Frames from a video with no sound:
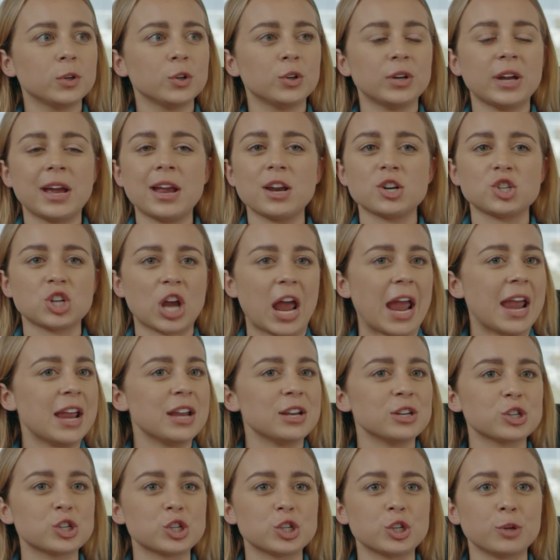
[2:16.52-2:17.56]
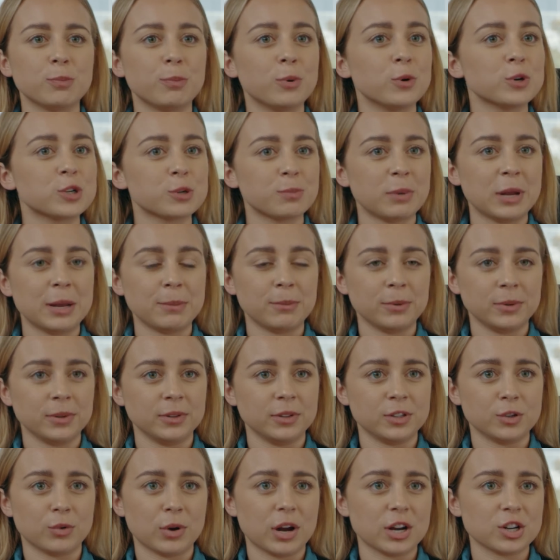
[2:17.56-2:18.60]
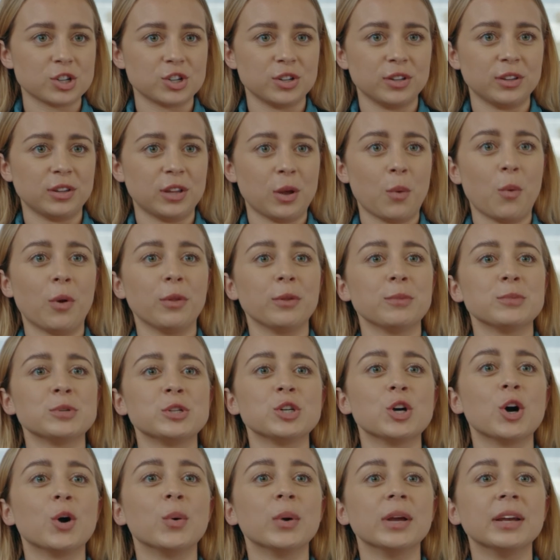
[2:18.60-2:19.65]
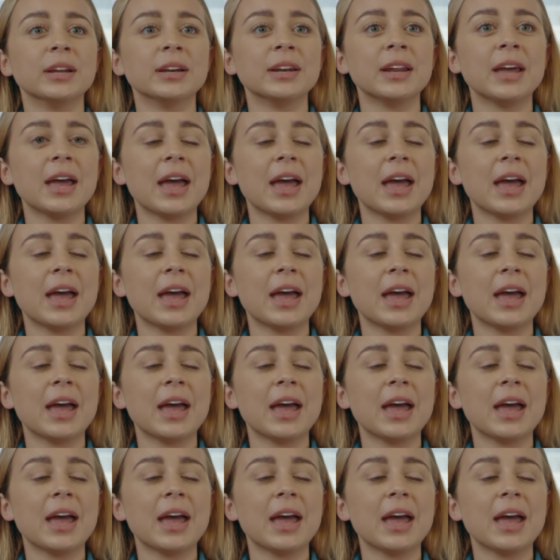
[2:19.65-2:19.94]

create change, to push people in the direction that they want them to go in.